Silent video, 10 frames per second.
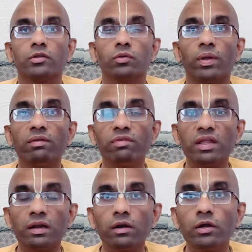so when
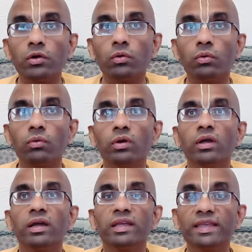we learn to
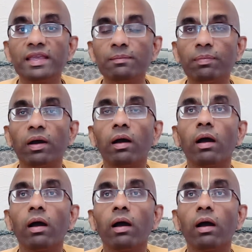keep